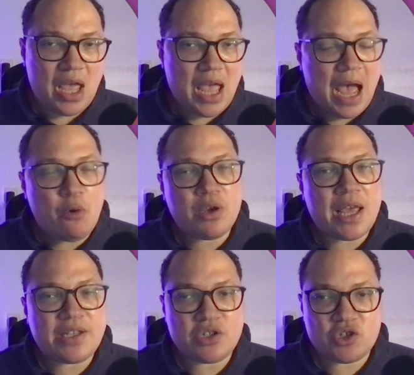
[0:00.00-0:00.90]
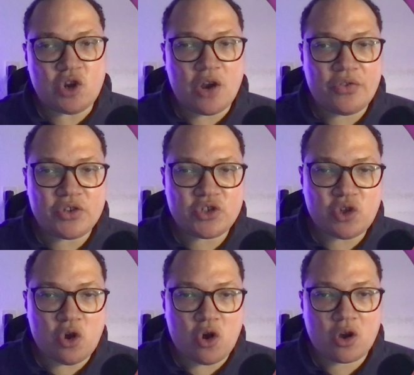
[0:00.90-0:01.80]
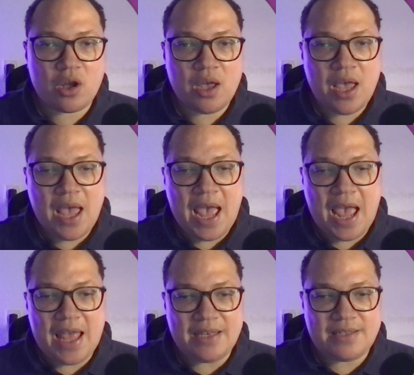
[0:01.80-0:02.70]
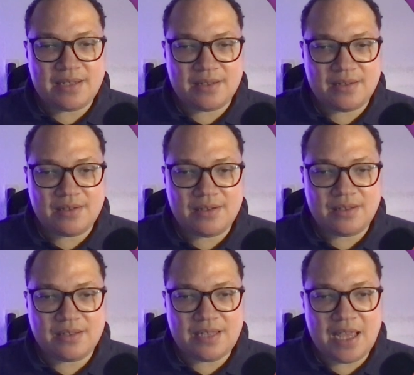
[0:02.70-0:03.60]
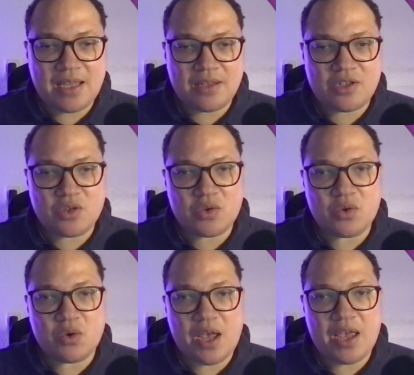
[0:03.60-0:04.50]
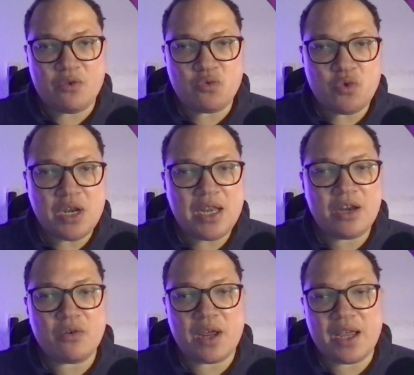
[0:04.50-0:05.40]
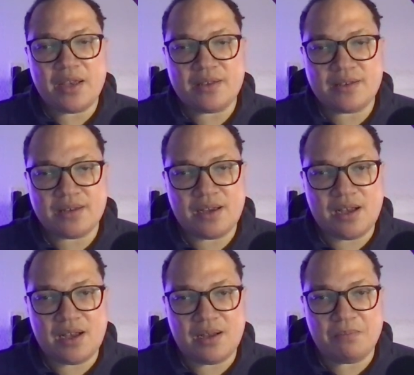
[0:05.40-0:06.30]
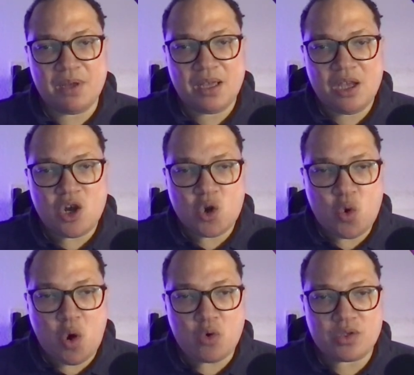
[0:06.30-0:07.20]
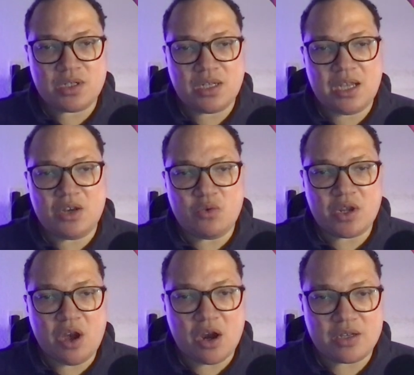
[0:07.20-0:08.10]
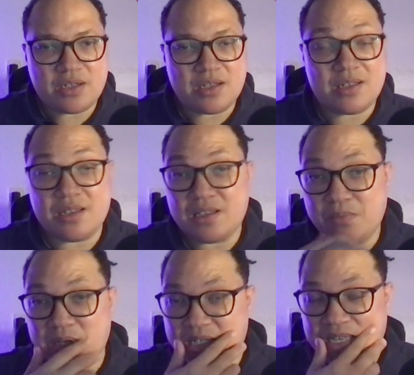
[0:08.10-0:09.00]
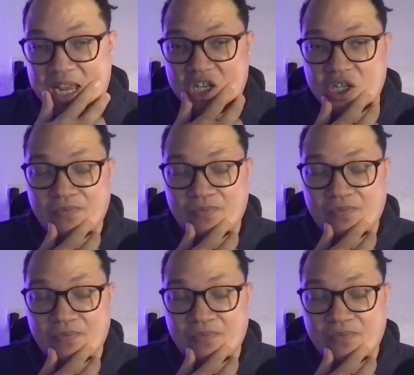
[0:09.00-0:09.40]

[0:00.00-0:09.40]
I would like to start this talk and take it to a really great quote in regards to systematization.